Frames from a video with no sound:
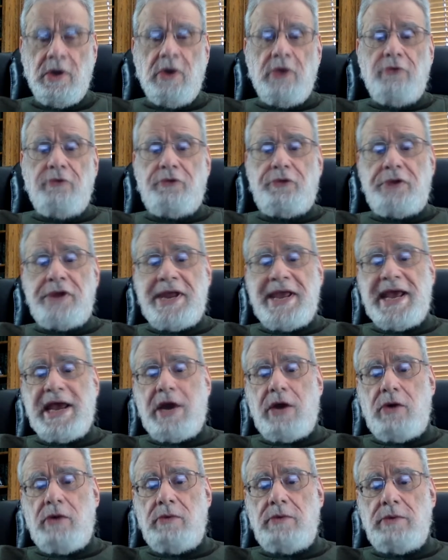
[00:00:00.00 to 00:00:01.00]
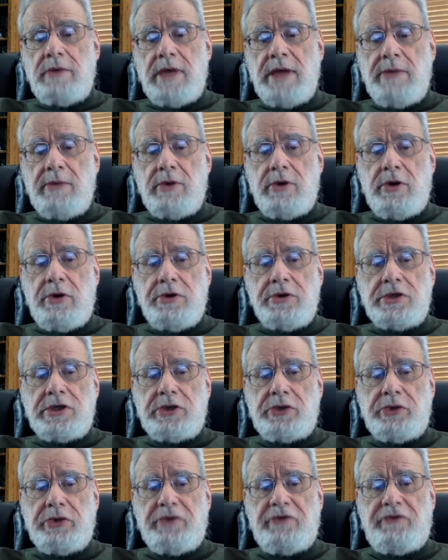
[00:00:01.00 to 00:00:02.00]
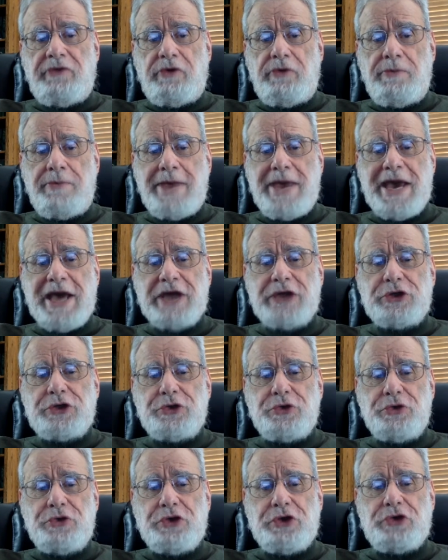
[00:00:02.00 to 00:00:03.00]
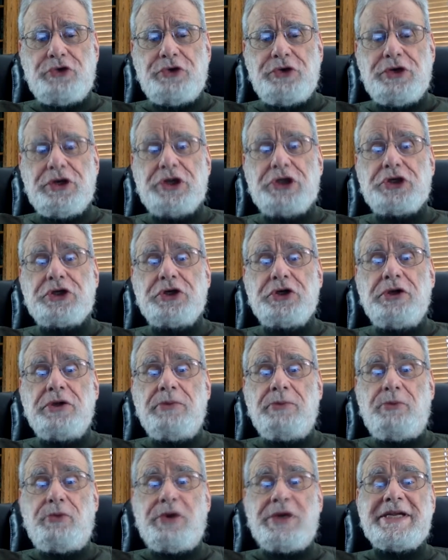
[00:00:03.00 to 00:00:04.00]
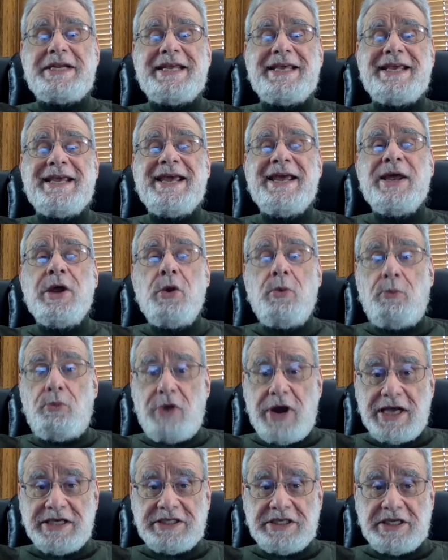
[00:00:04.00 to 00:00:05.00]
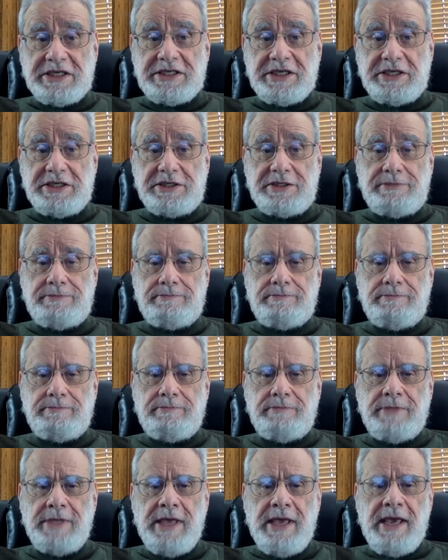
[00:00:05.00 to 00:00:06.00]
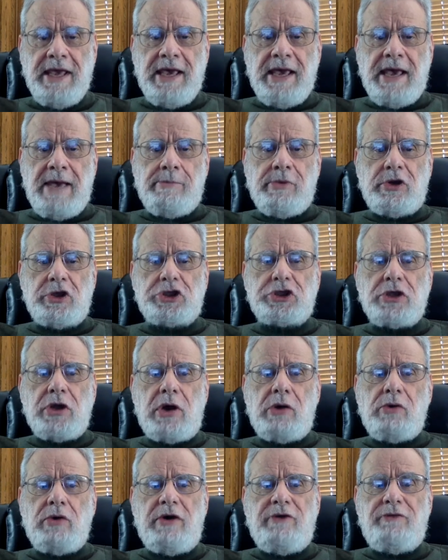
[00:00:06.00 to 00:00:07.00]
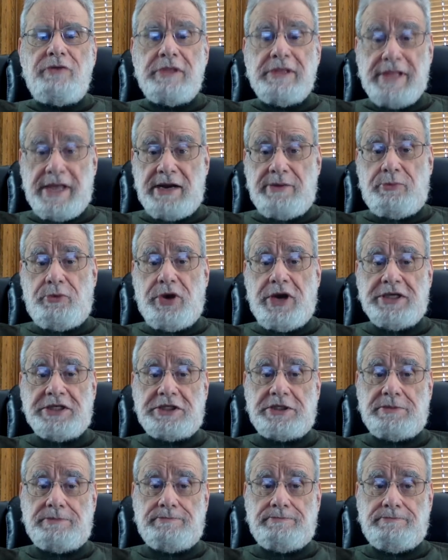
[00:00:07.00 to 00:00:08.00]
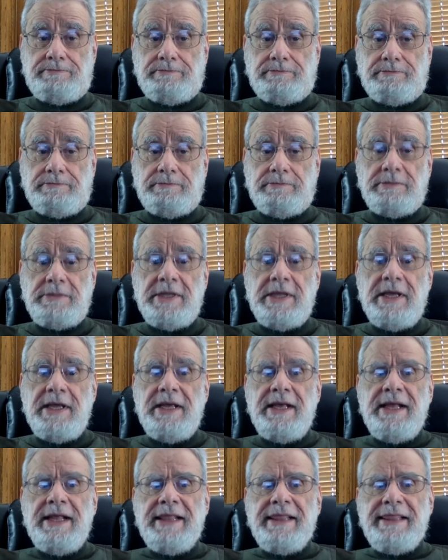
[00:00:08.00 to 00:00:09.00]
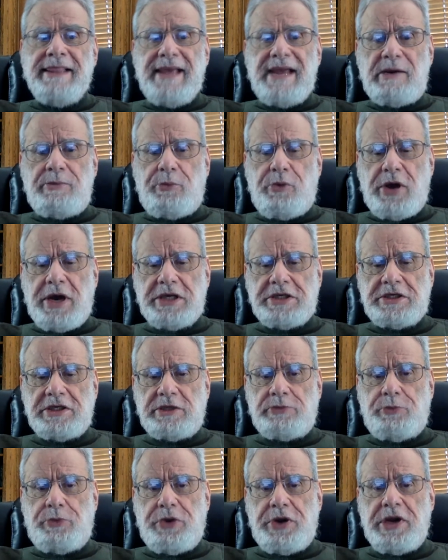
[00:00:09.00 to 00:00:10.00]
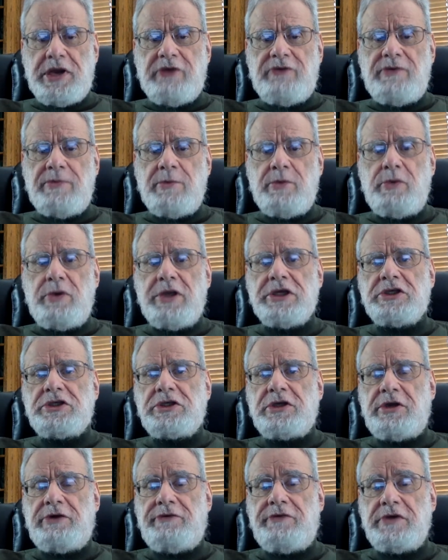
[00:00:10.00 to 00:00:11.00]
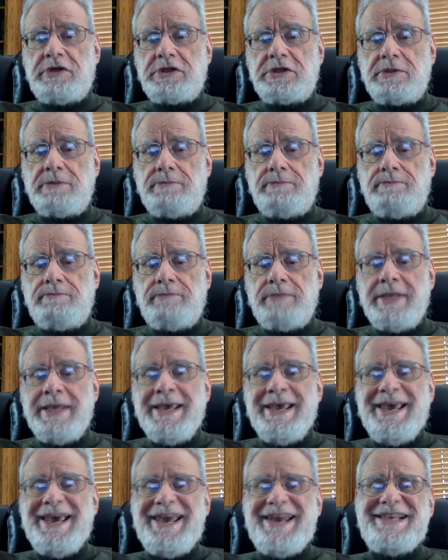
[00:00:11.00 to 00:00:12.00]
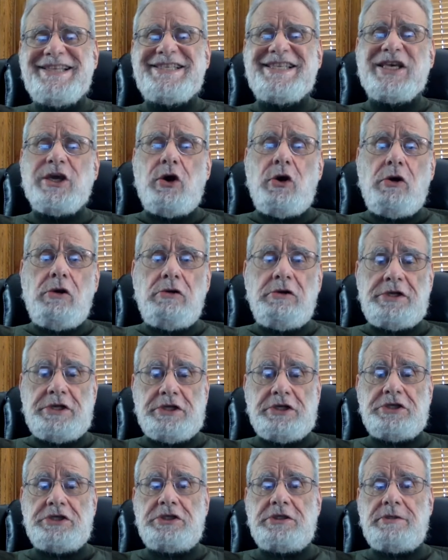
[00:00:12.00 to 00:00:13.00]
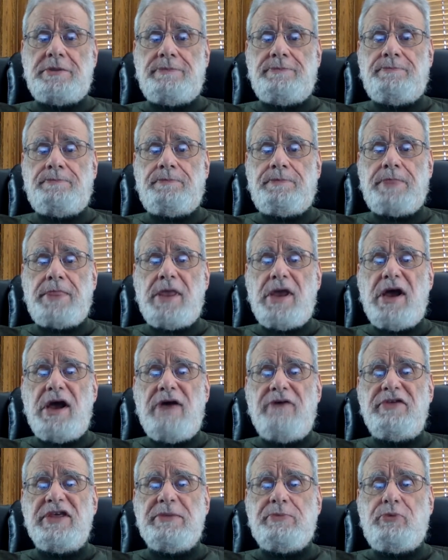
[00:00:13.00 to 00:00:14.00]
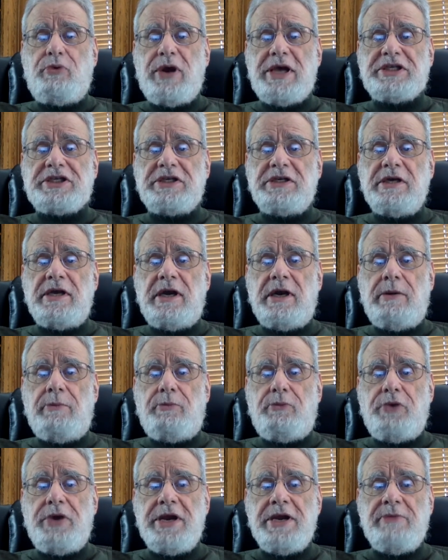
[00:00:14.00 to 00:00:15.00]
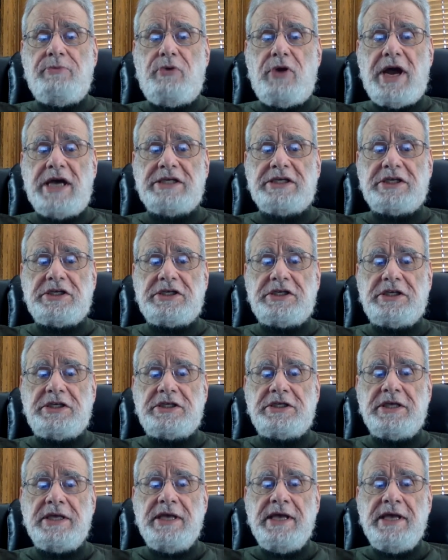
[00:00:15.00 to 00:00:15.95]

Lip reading: For now, I'm going to refer back to the traditional printing processes. I'm going to start off with letterpress. Letterpress is printing from a raised surface. It is the oldest of the present printing processes